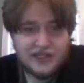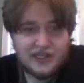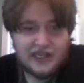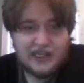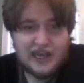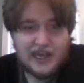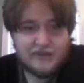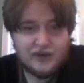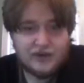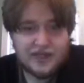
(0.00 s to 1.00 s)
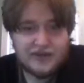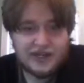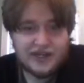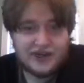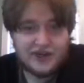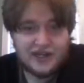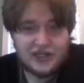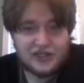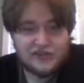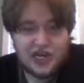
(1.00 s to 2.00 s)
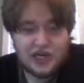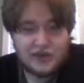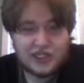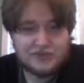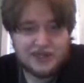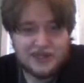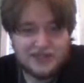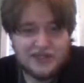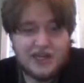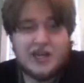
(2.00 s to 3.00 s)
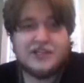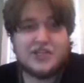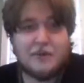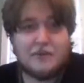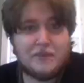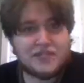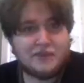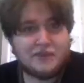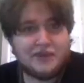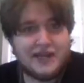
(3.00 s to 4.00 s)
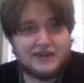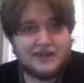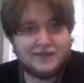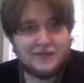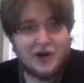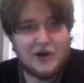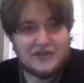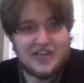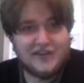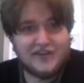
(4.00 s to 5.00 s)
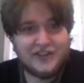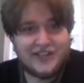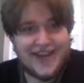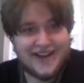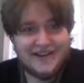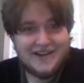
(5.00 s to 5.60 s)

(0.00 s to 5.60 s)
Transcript: You can't have one without the other, the Angel of Shadow explained. Somebody's been playing Kingdom Hearts, haven't they?